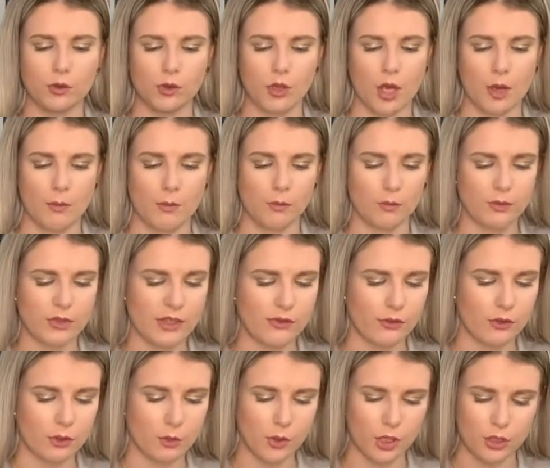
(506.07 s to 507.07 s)
um, different
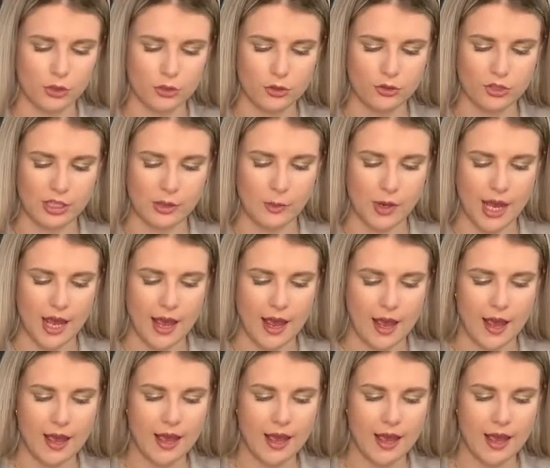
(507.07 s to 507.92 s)
to what I usually wear